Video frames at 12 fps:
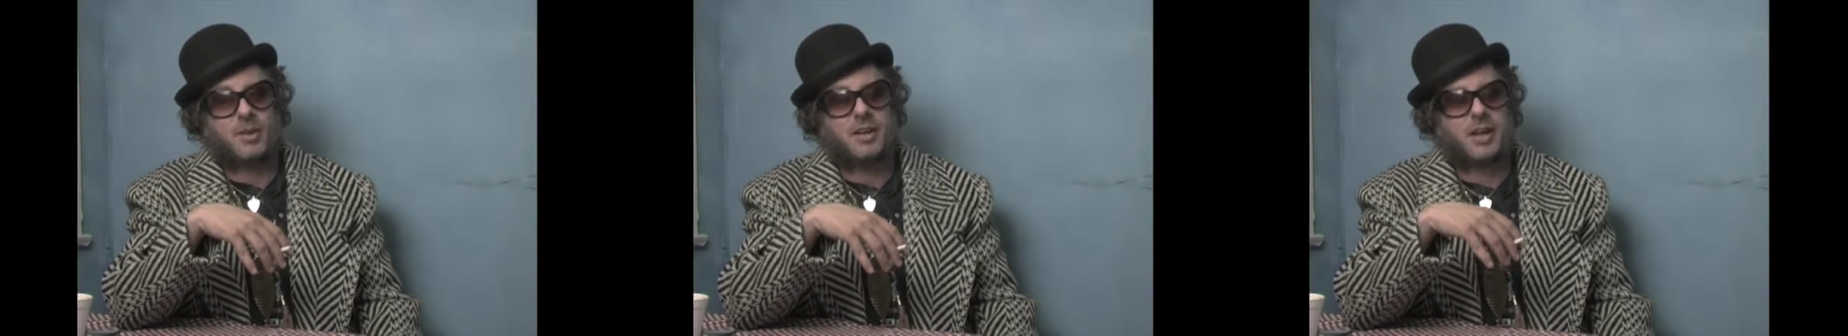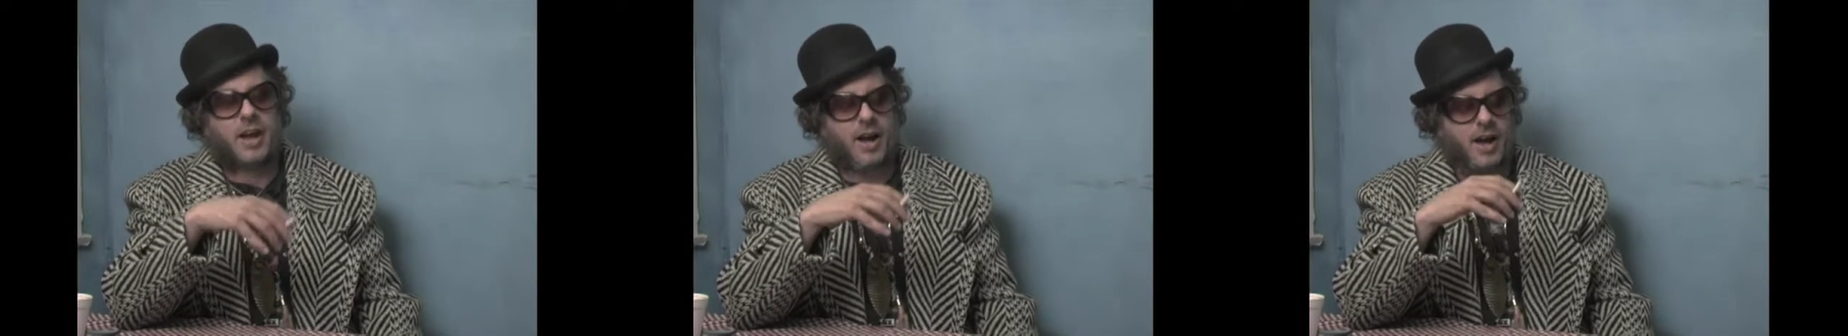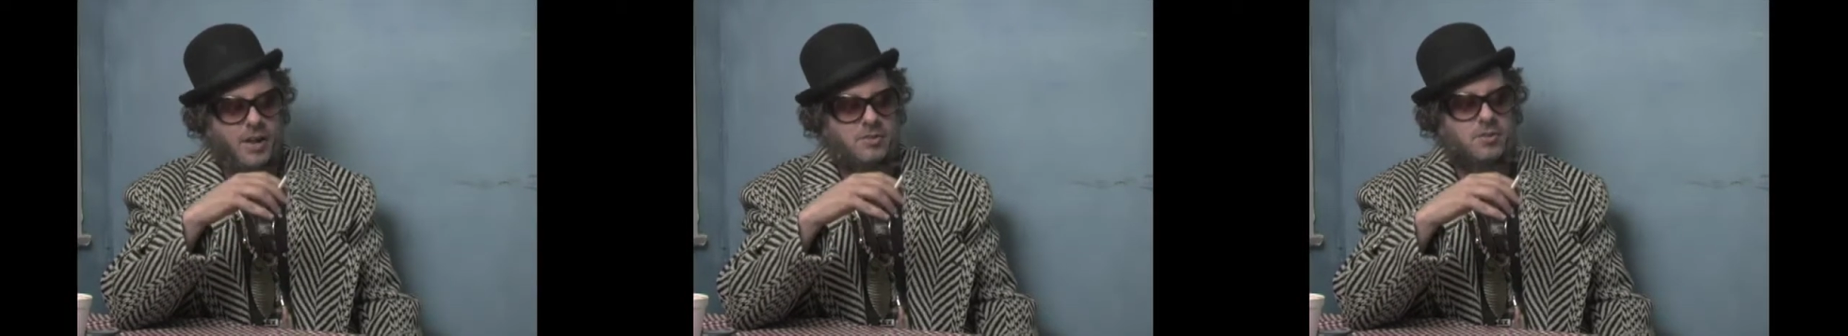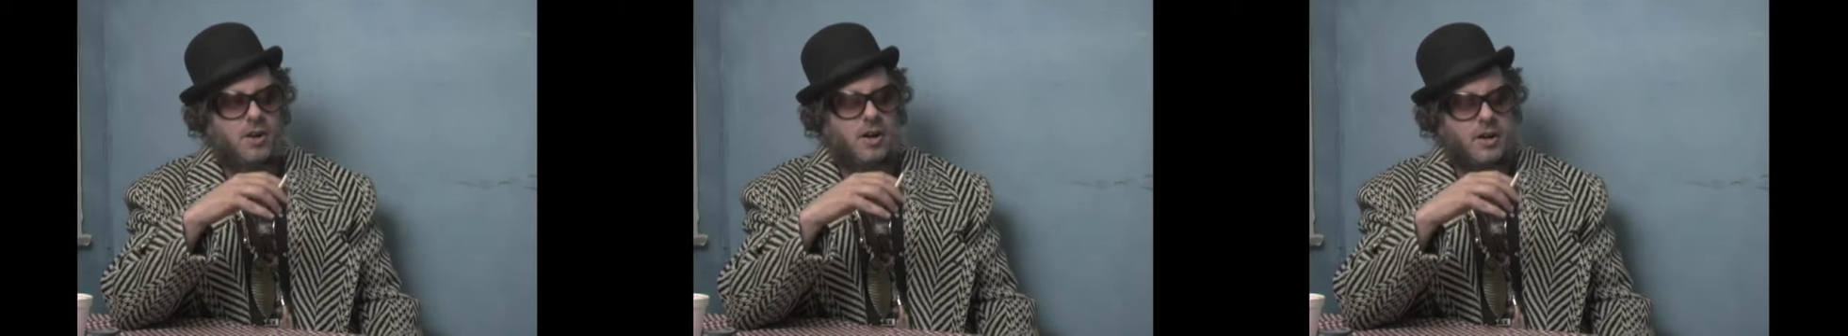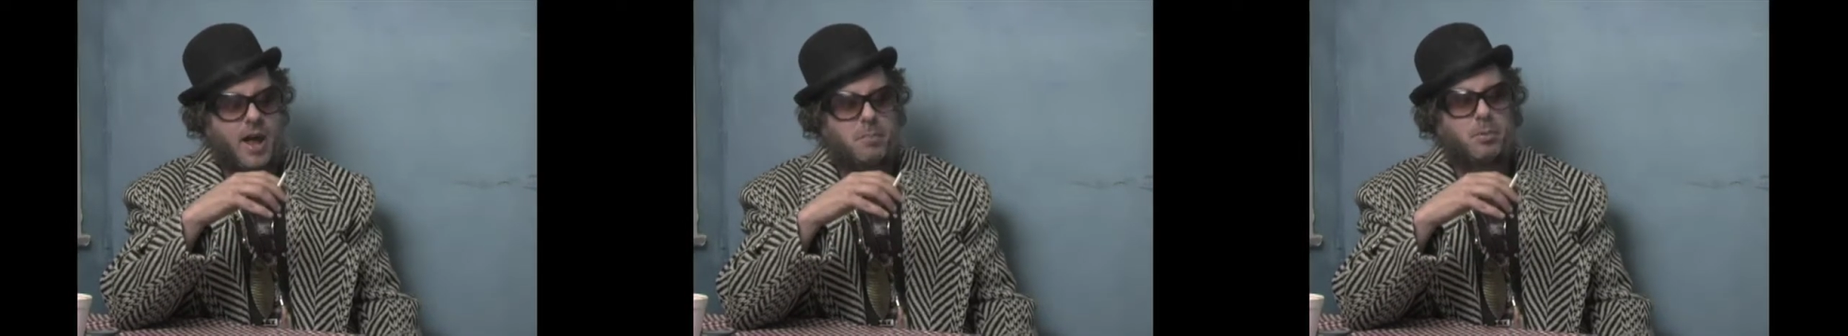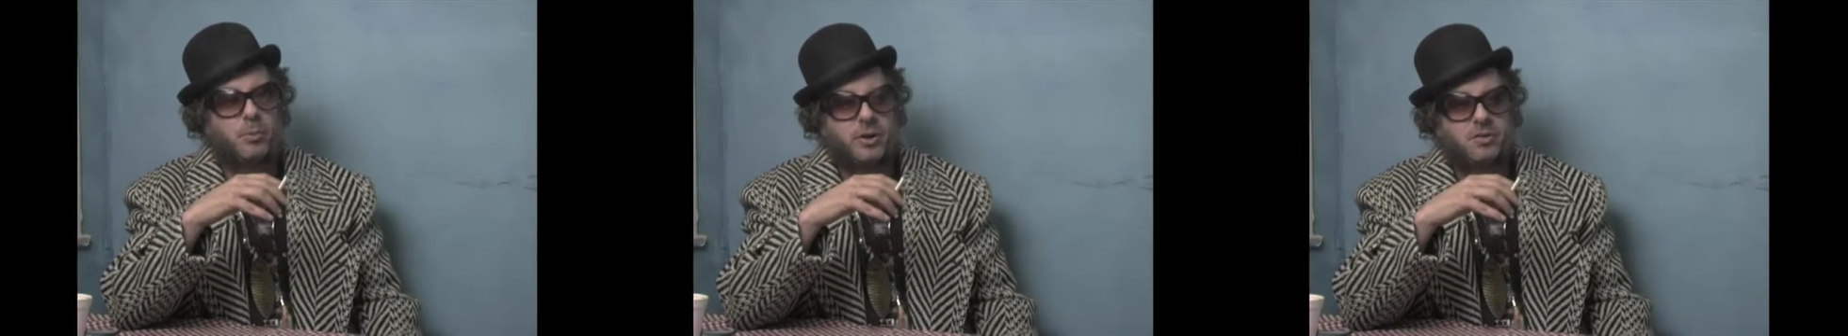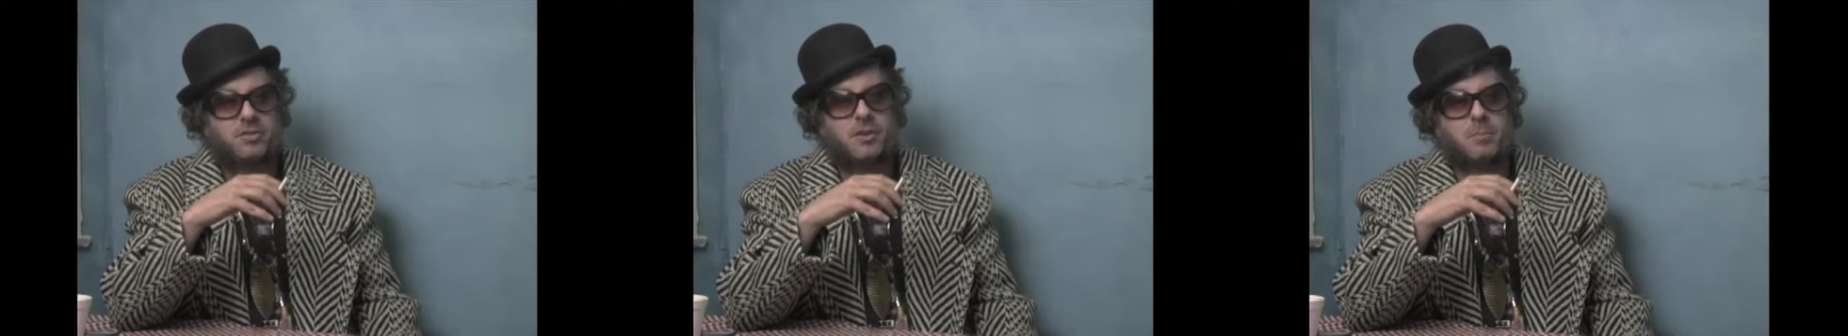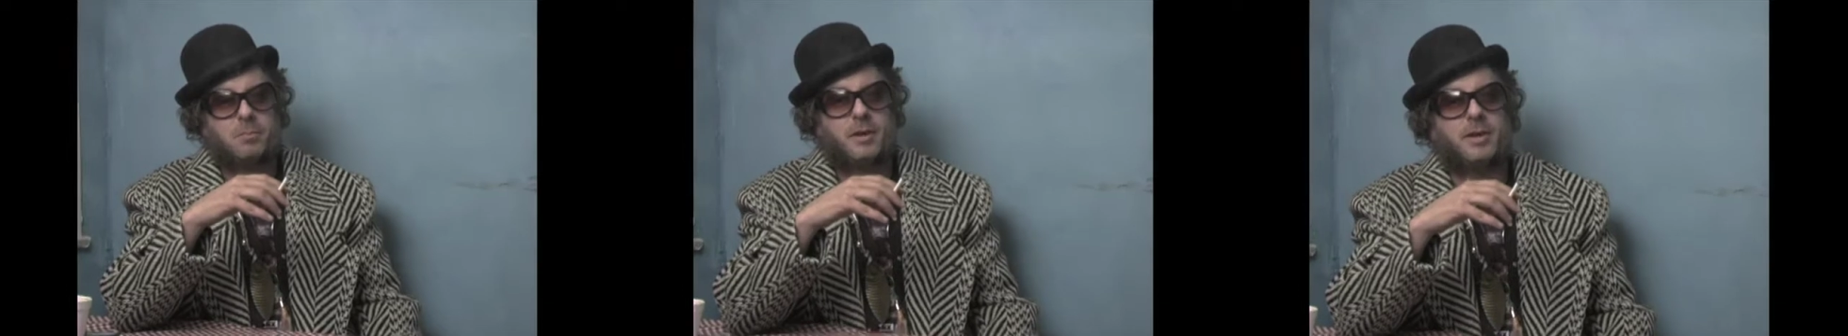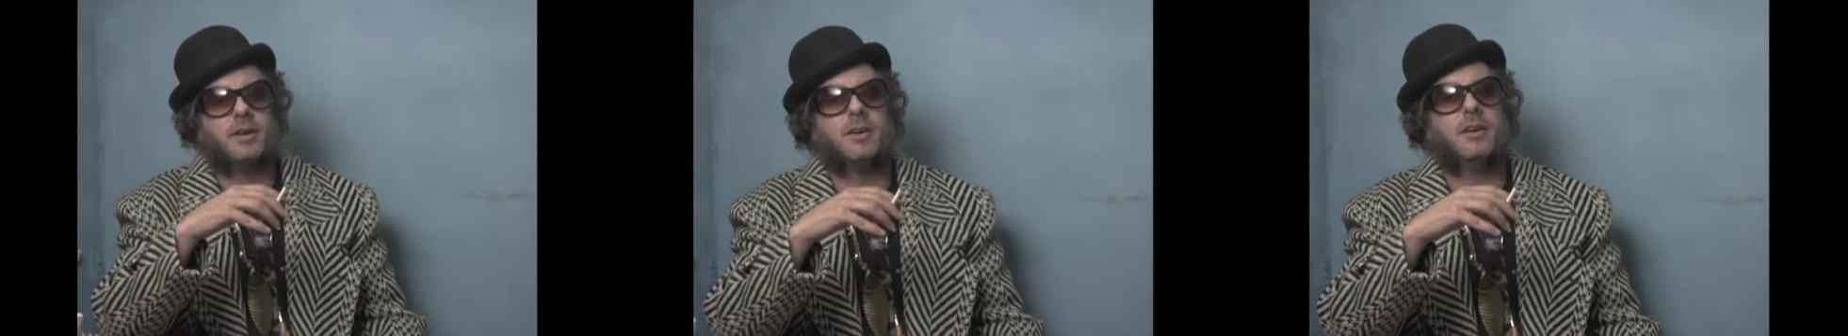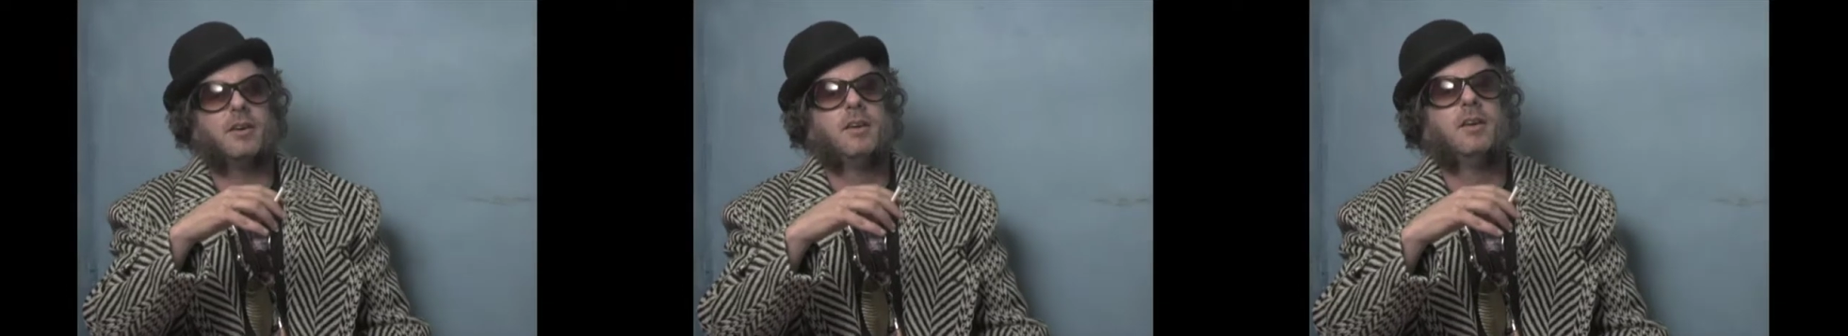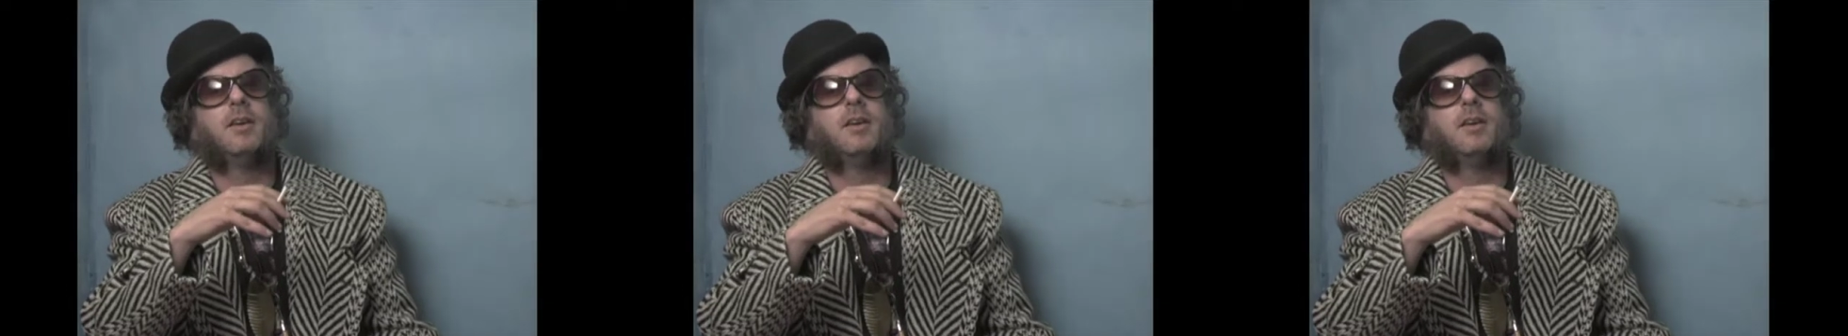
Yeah, I saw an apparition appear